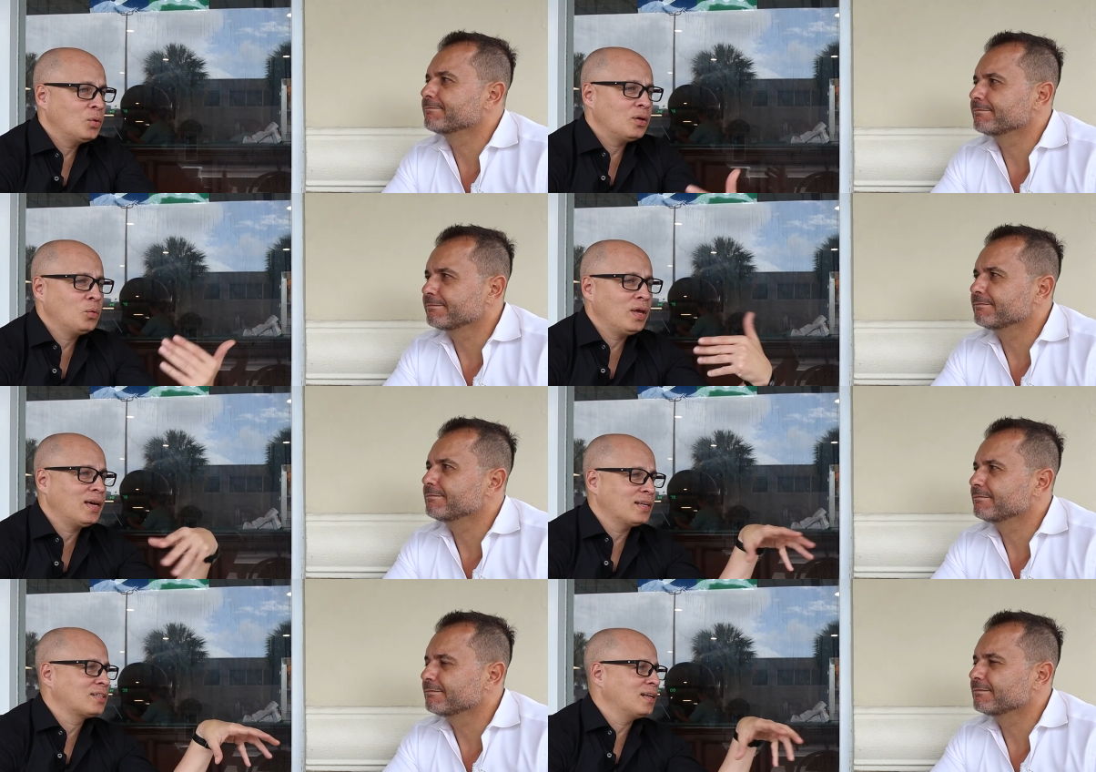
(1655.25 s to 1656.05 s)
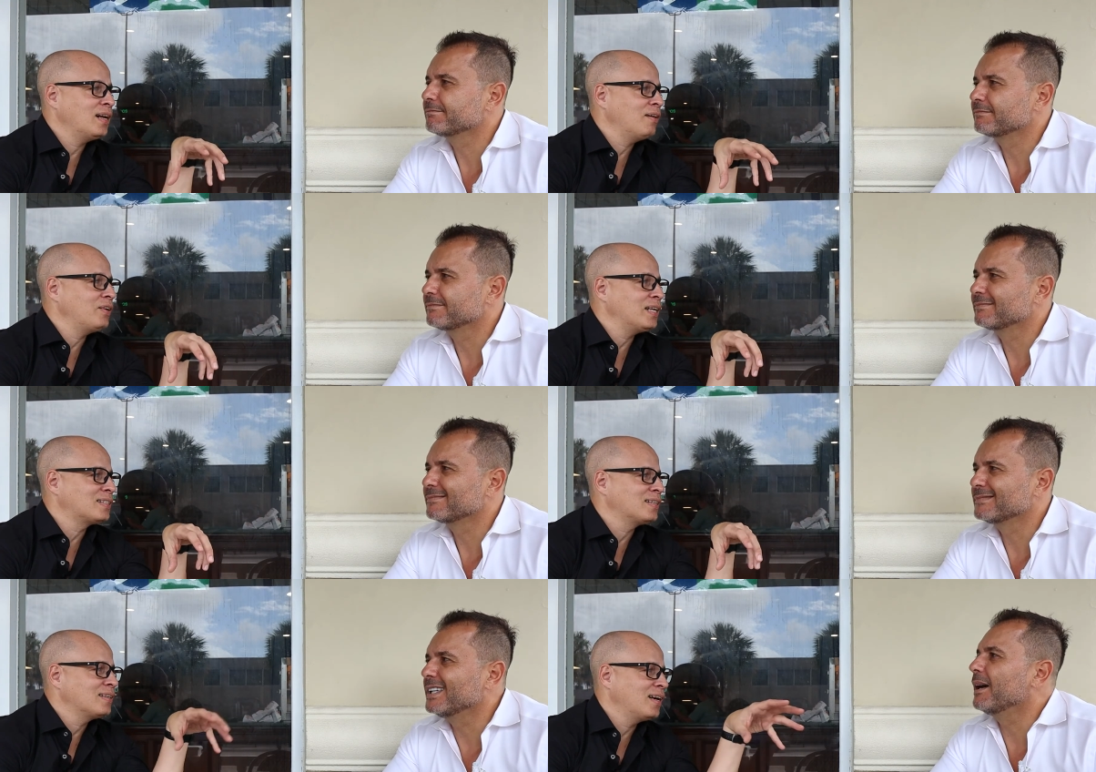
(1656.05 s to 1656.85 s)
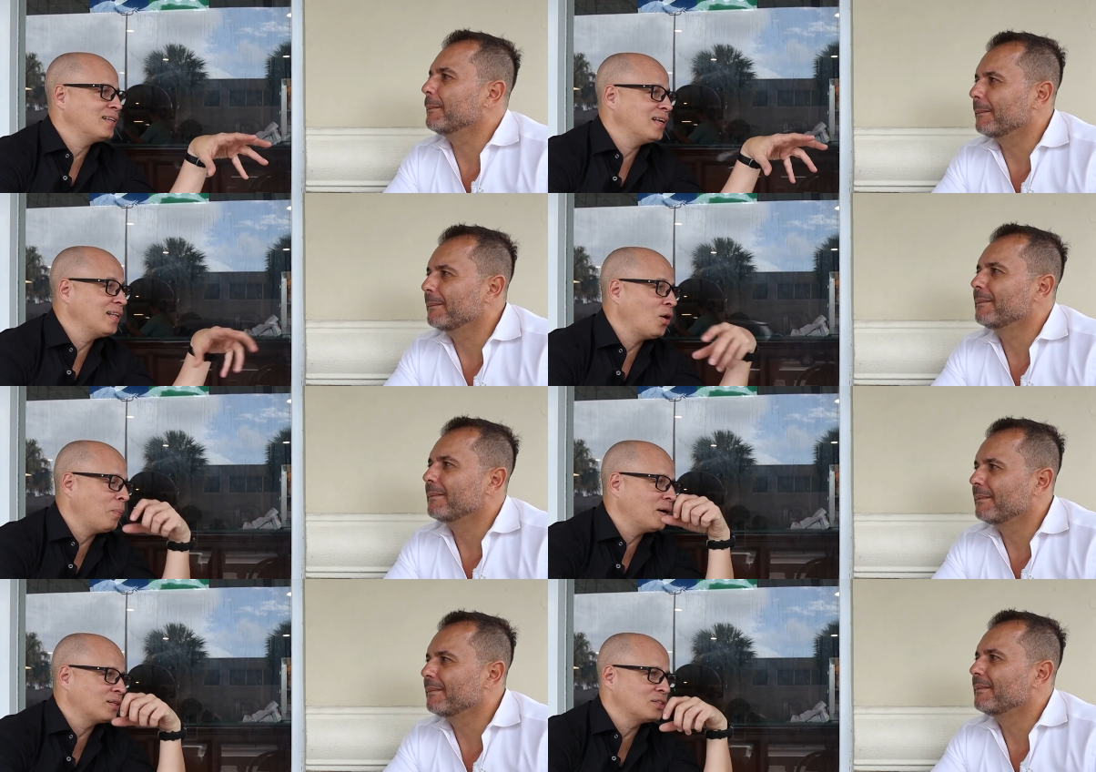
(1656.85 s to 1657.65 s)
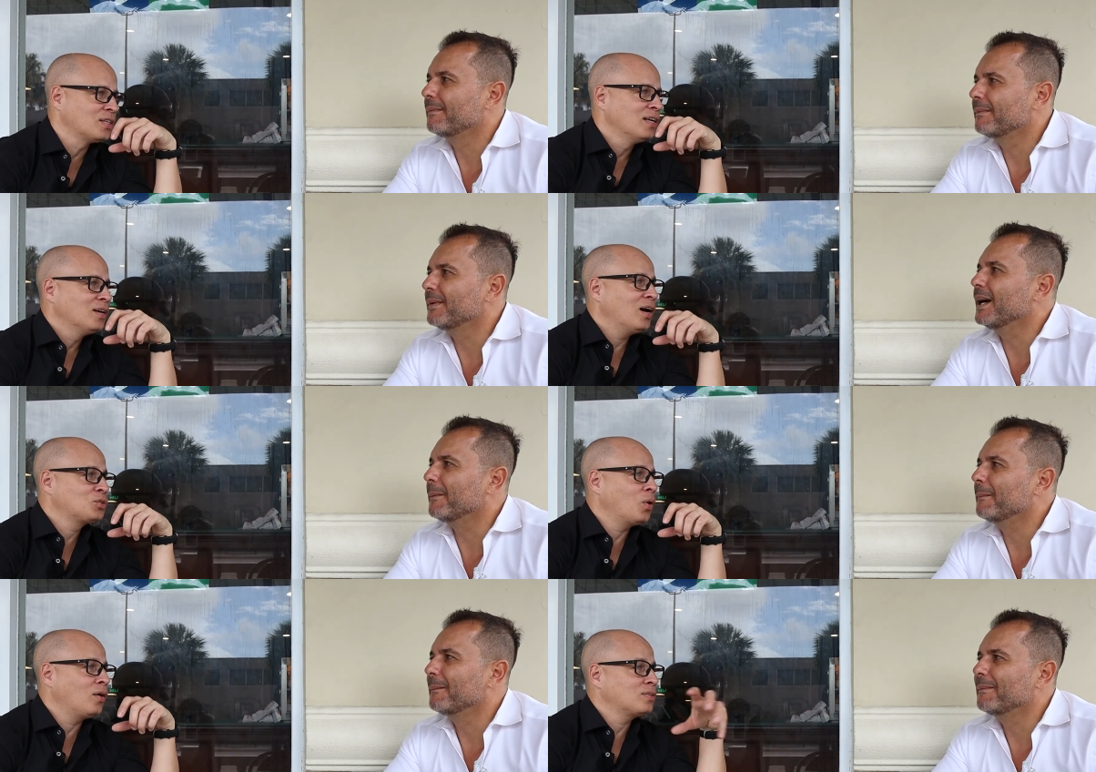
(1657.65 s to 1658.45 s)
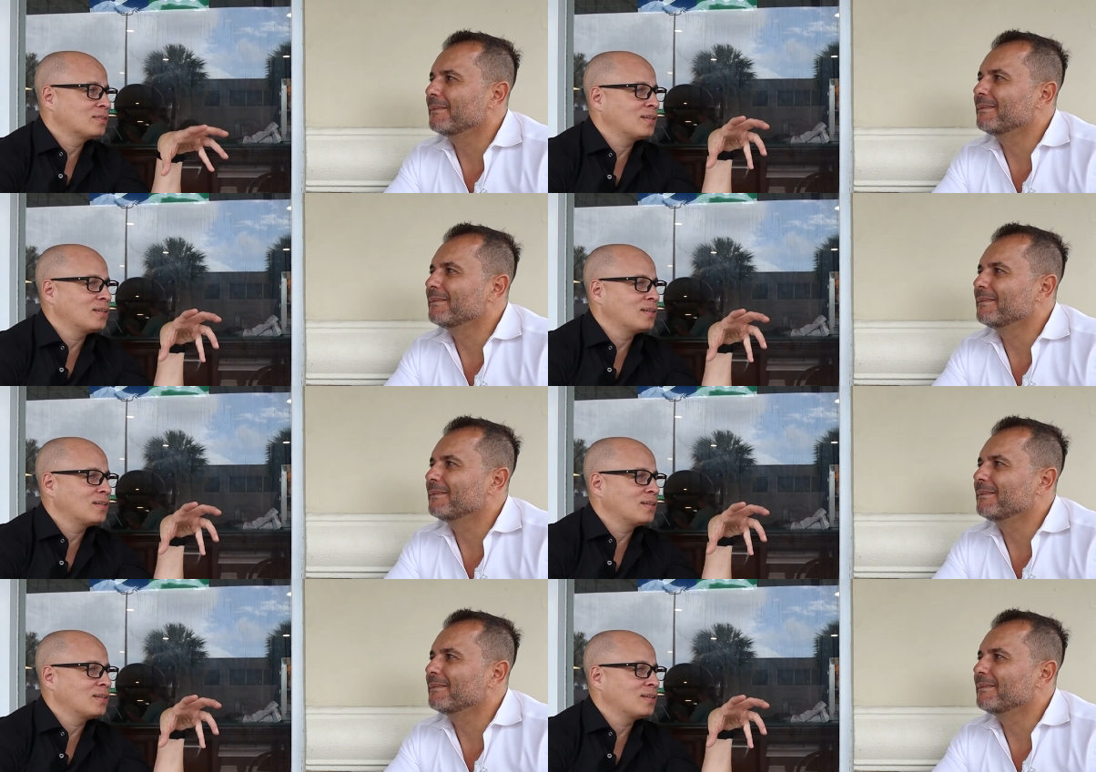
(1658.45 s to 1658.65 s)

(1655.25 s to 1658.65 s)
Speaker 1: We, we get to live in it and, and help others as well.